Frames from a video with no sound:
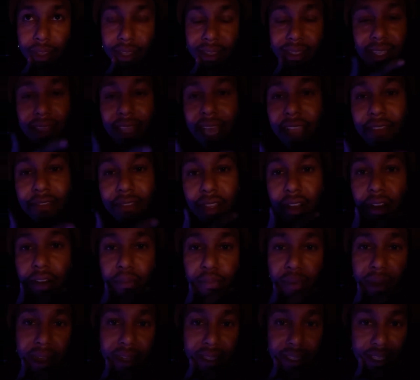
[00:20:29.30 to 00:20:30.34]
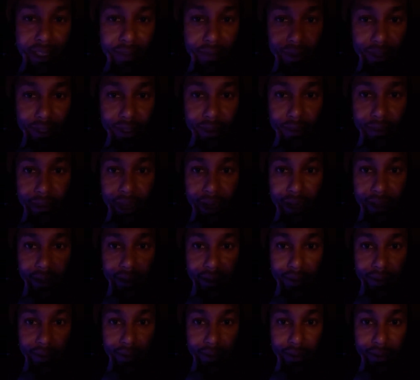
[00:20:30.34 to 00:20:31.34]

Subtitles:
It's a lifelong process for somebody.